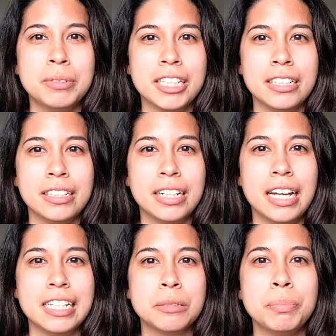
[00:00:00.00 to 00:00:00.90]
it
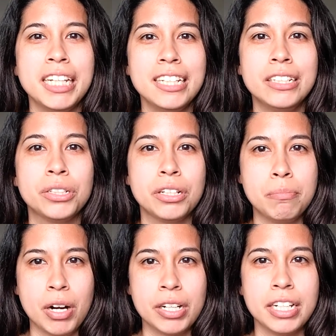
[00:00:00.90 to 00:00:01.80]
as being in a good
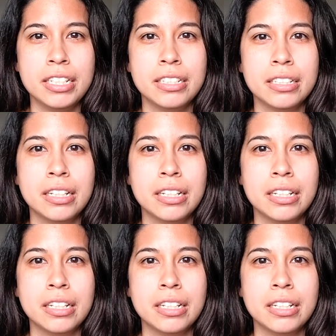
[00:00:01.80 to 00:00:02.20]
market